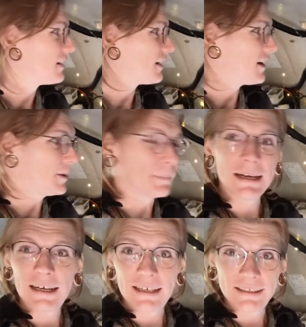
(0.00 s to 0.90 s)

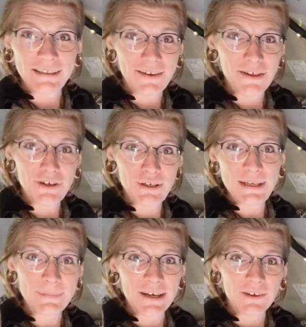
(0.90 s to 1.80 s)
on the
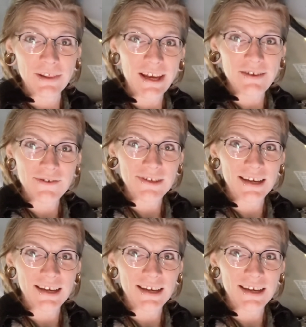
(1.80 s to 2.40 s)
sheet metal that used